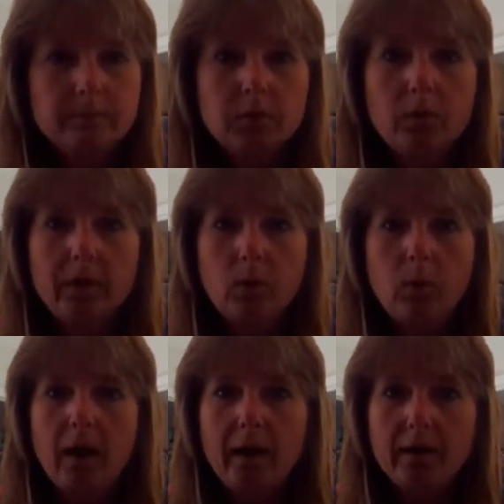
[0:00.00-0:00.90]
knowing
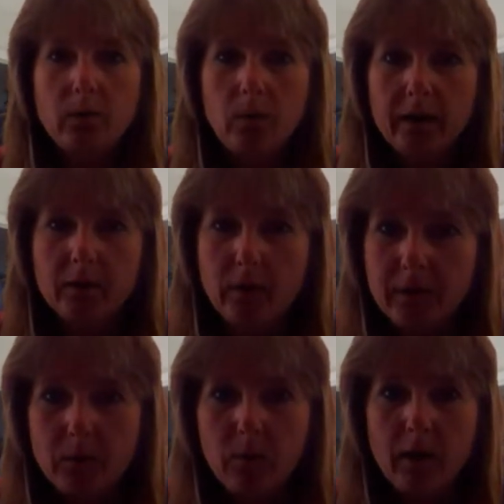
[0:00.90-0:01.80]
why you wanted what
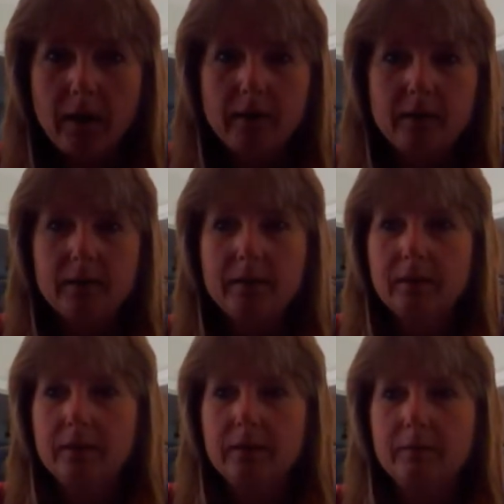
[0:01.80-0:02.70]
you wanted,
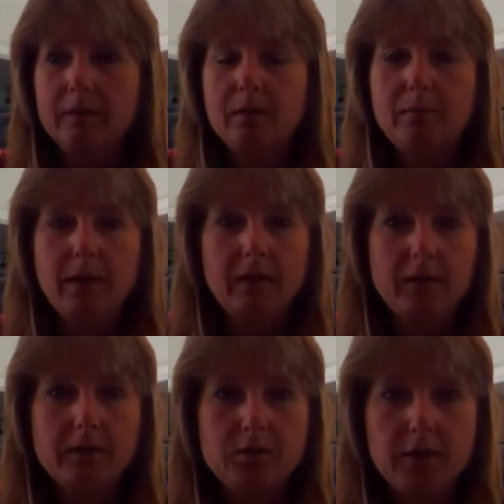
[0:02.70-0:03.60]
getting back
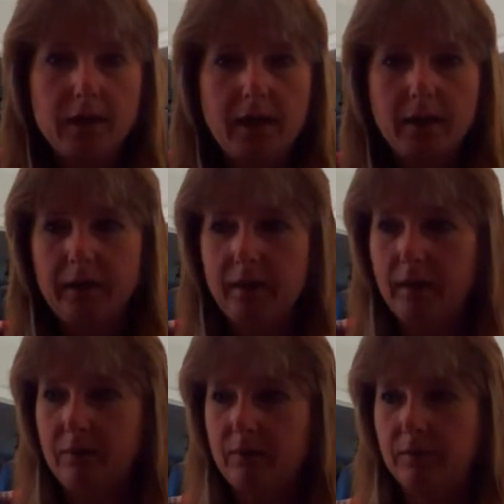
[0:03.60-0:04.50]
on track
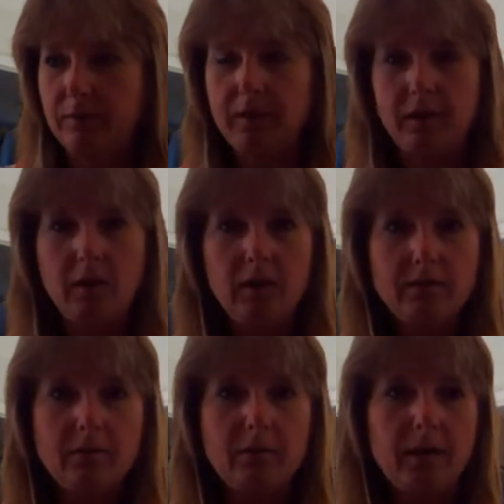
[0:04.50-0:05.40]
after getting off
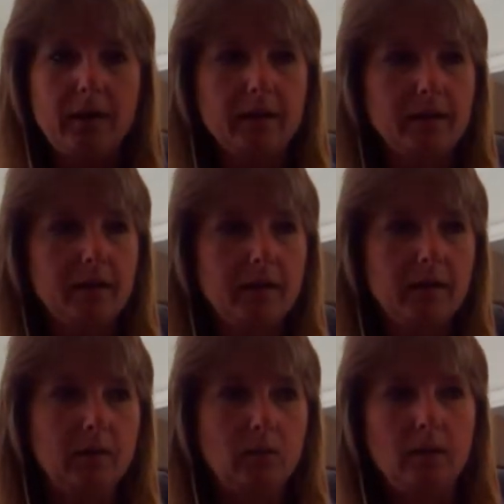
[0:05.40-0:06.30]
track,
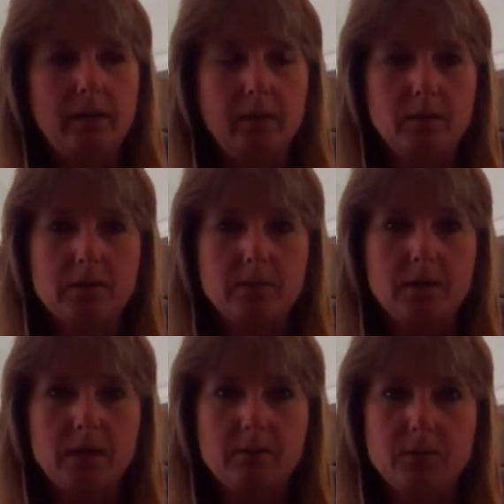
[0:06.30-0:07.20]
and why that was
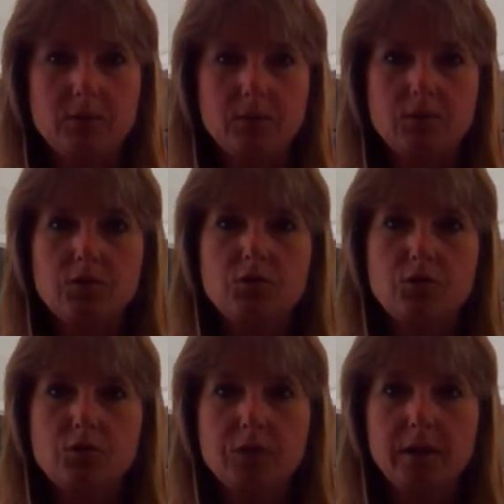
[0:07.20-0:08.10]
sometimes
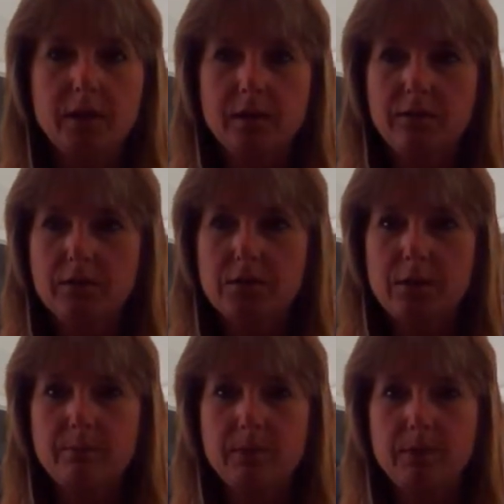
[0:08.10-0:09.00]
tricky for
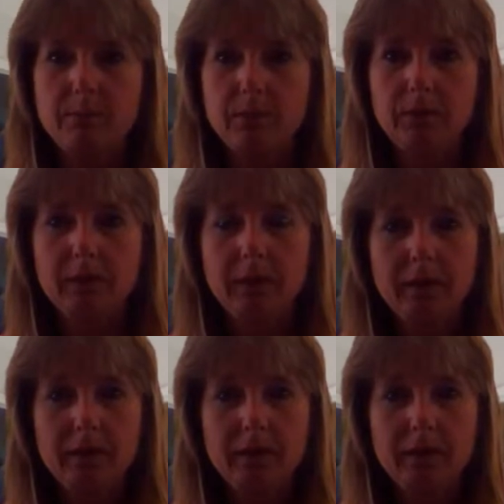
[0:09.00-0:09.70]
some people.